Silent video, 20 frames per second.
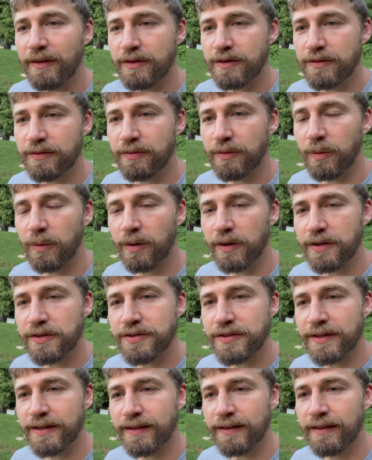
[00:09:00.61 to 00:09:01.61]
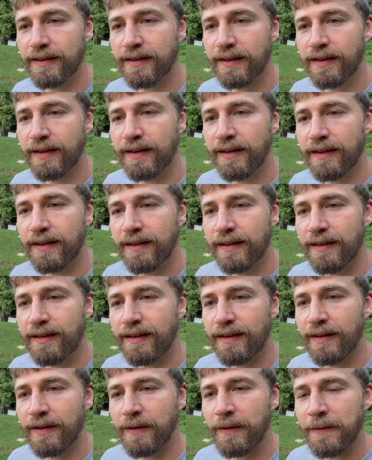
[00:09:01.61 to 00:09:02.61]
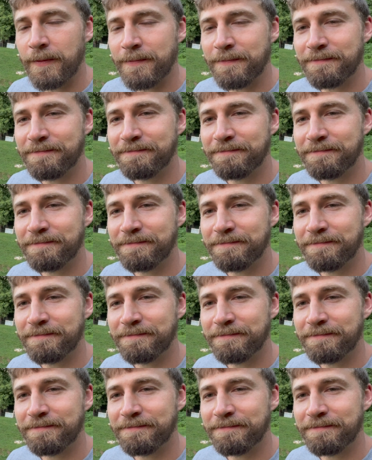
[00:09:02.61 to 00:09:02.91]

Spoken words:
they're foraging. So